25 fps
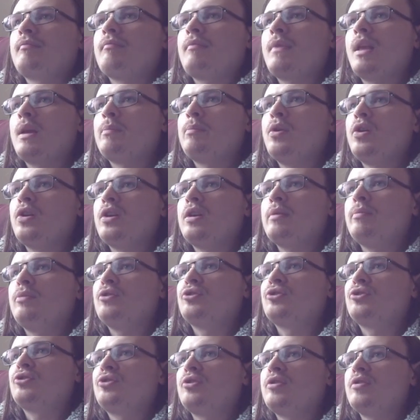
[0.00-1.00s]

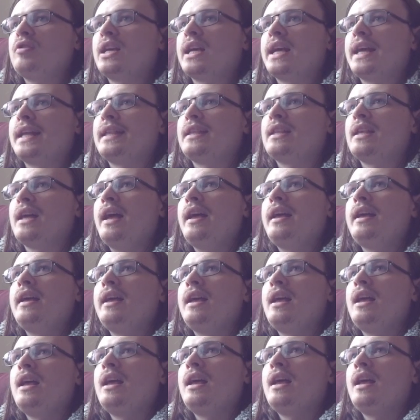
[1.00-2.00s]
Pokeballs you can uh,
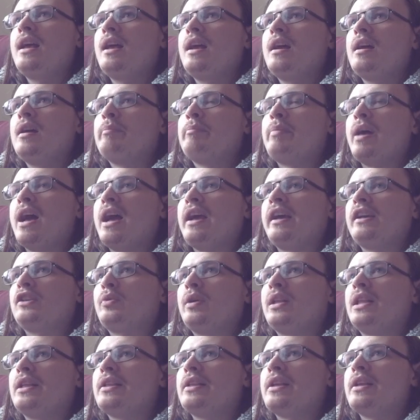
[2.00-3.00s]
buy as
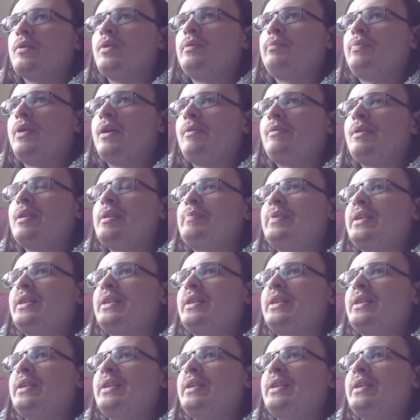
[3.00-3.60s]
well, and I will probably be,